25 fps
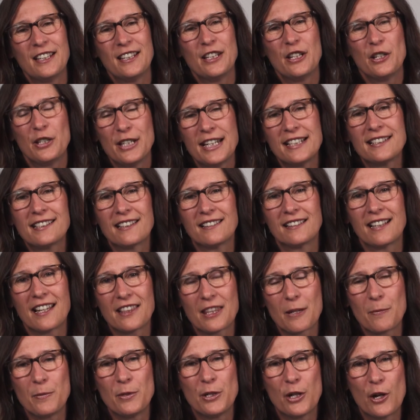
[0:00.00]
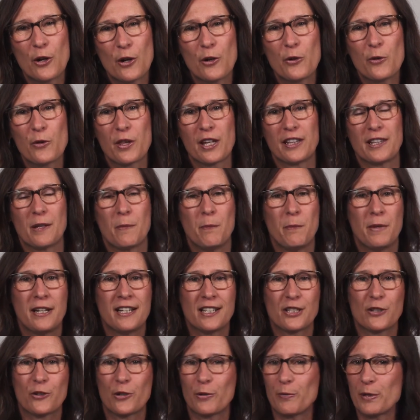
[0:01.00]
You need to let them know that the
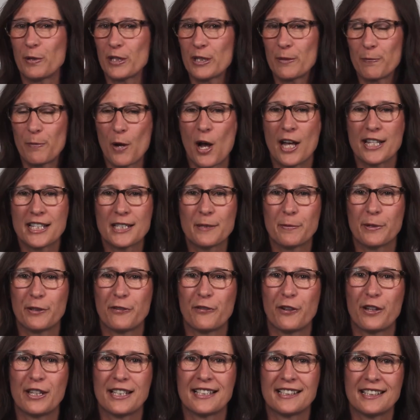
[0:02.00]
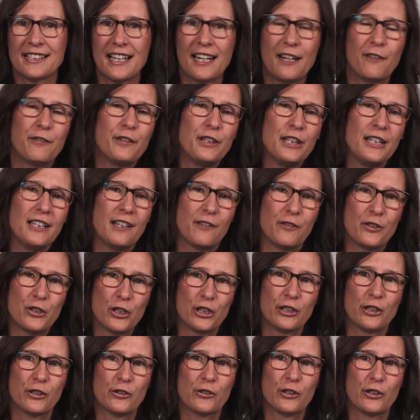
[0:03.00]
ministry responsible for the safety of
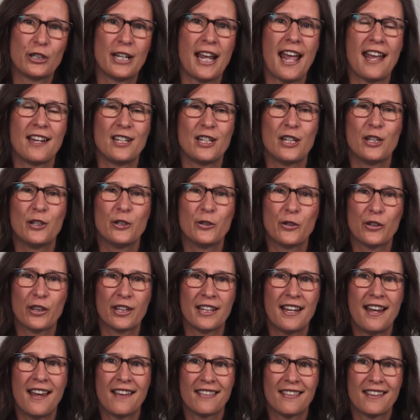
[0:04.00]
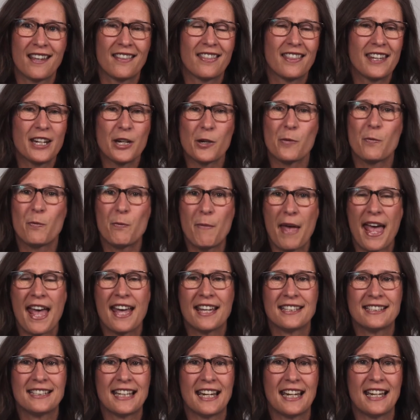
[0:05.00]
children and youth, that their
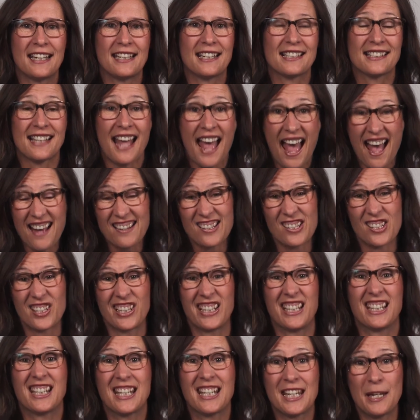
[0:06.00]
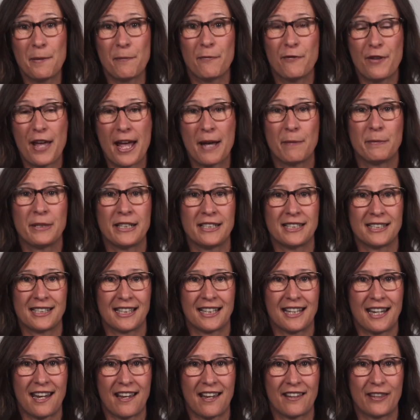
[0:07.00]
mandate is actually to keep families
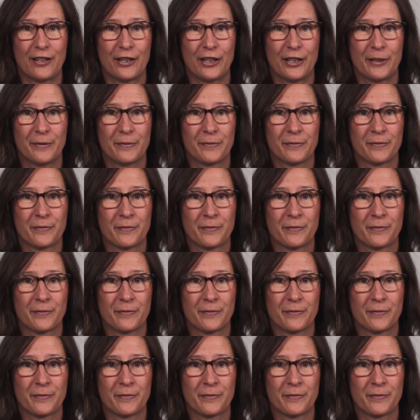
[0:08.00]
together.